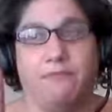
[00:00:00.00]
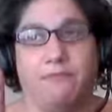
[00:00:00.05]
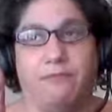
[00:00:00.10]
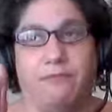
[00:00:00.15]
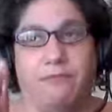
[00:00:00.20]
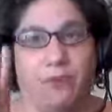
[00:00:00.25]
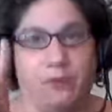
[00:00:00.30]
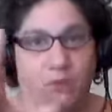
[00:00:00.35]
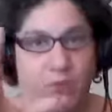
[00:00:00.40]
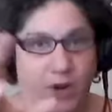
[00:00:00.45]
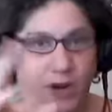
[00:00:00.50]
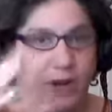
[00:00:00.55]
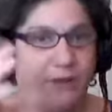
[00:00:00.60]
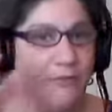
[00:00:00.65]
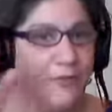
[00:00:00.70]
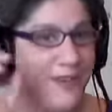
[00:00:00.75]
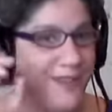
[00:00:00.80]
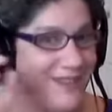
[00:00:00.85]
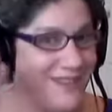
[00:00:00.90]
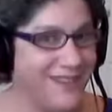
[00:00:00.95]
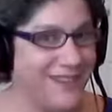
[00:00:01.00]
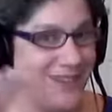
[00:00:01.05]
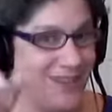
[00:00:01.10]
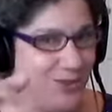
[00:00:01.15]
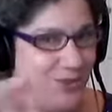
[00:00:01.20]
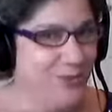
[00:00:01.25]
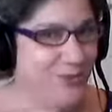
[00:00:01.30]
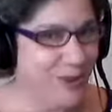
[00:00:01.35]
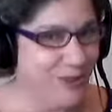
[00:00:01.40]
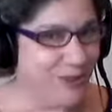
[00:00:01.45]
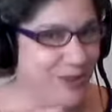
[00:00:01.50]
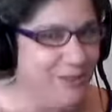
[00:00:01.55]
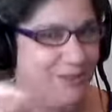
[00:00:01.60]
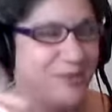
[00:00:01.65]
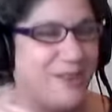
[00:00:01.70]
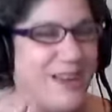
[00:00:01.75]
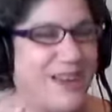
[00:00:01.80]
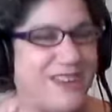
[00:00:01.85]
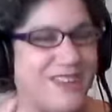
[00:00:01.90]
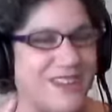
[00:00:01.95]
from whatever it is that you've already
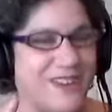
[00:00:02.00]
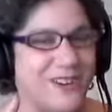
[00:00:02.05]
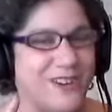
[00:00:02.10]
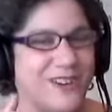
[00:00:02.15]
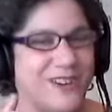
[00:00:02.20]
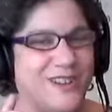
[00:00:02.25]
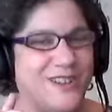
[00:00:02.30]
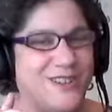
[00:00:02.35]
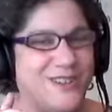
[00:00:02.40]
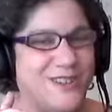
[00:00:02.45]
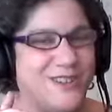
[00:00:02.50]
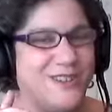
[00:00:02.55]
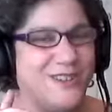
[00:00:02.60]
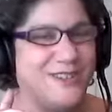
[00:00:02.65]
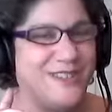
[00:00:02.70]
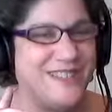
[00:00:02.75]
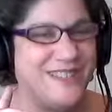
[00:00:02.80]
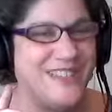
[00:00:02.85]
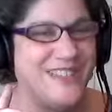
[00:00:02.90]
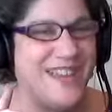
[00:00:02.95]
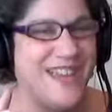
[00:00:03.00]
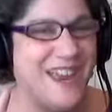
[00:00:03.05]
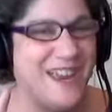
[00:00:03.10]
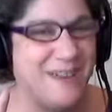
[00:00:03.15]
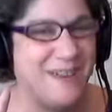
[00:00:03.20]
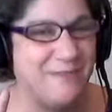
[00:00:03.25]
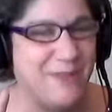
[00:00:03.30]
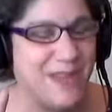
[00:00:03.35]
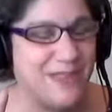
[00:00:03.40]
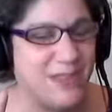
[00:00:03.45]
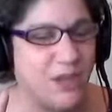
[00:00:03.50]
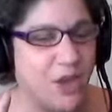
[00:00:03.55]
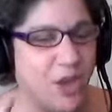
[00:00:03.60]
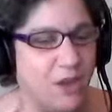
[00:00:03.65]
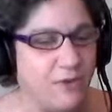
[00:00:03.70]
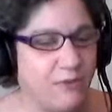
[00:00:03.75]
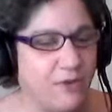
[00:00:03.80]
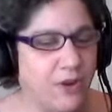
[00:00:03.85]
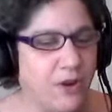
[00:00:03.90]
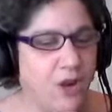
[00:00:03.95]
planned that you're going to do and say about the
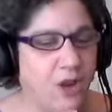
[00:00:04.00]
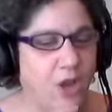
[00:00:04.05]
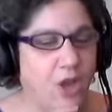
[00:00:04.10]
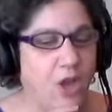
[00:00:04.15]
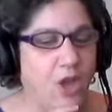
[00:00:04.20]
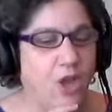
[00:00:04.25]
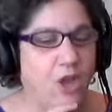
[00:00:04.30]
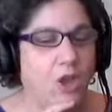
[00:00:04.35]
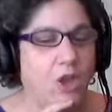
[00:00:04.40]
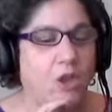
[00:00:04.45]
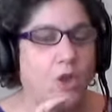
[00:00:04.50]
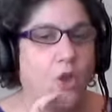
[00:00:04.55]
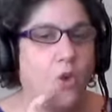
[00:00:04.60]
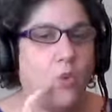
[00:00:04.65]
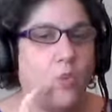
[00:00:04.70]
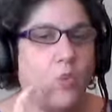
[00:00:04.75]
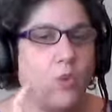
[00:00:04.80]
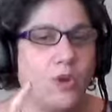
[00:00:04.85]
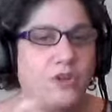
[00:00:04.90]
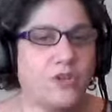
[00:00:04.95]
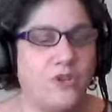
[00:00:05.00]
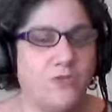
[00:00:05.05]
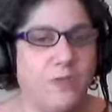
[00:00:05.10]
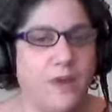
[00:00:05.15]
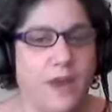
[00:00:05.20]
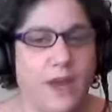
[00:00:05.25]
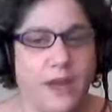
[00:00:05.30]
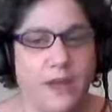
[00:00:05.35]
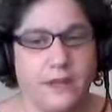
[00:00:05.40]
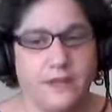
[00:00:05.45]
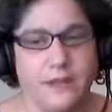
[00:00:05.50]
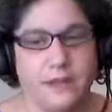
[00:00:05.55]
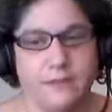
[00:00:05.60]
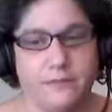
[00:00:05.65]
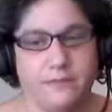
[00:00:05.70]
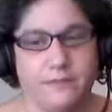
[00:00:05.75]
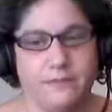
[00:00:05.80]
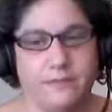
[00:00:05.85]
offer, would you buy it?